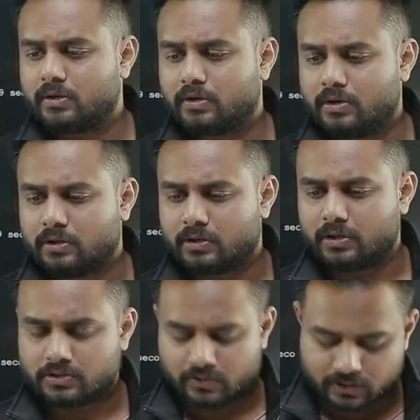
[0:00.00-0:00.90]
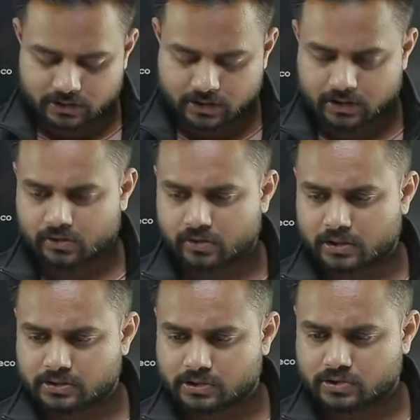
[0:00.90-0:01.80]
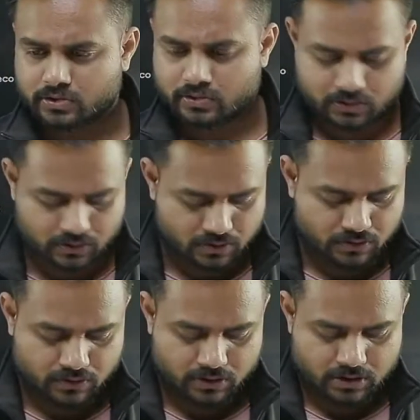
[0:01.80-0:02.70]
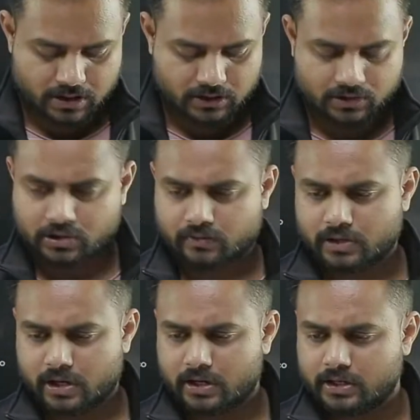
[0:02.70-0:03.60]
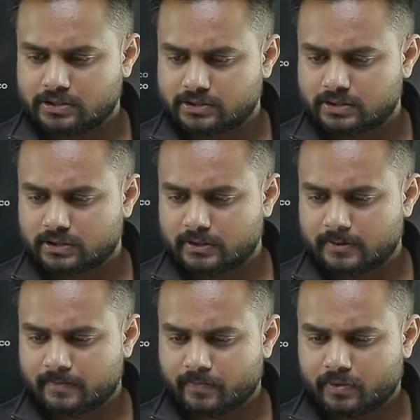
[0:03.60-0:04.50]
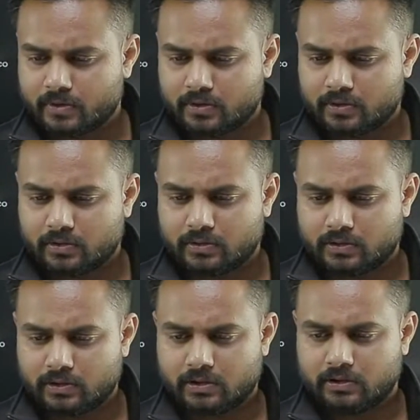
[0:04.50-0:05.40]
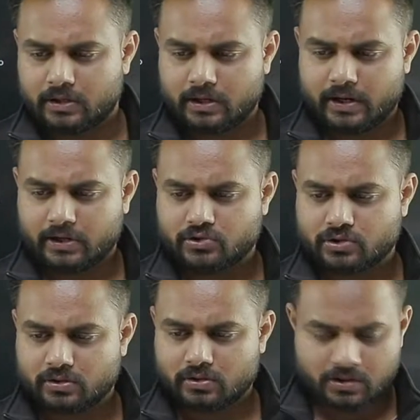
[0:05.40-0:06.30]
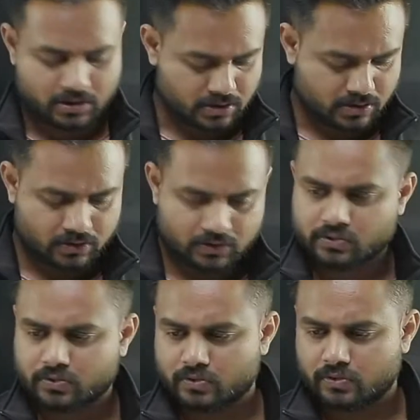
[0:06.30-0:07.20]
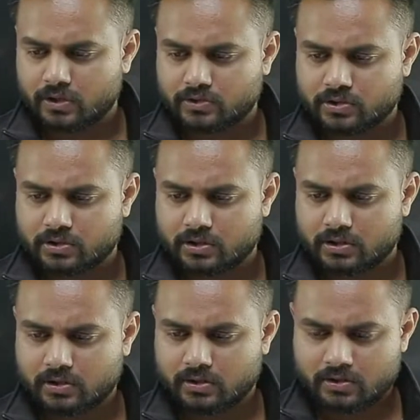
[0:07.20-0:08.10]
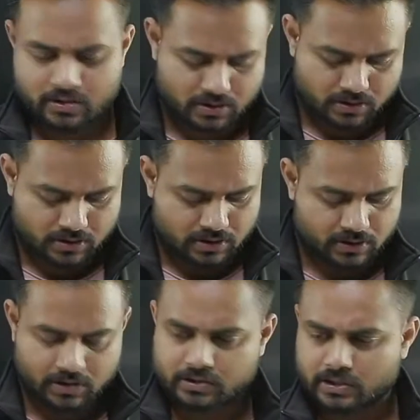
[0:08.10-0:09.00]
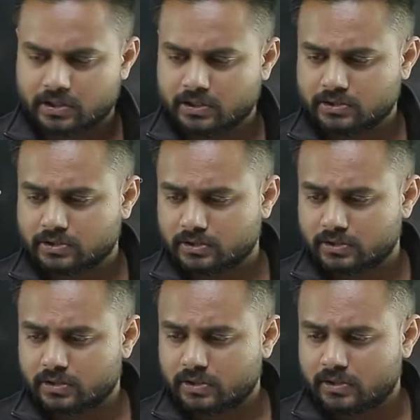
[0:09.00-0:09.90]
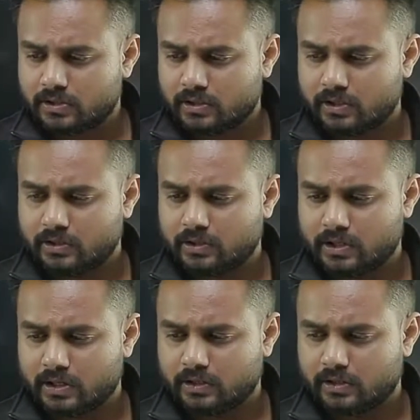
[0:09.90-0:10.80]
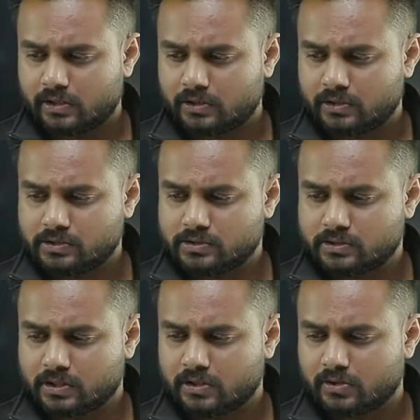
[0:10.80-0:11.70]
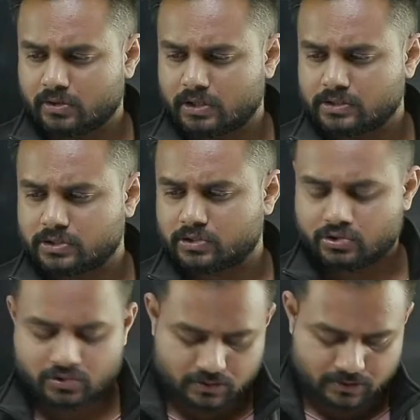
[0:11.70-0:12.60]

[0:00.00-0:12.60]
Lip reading: I can execute that run.sh. So here I can check with the ls and then action runner. So action runner. Now here is ls, and here I can run this run.sh.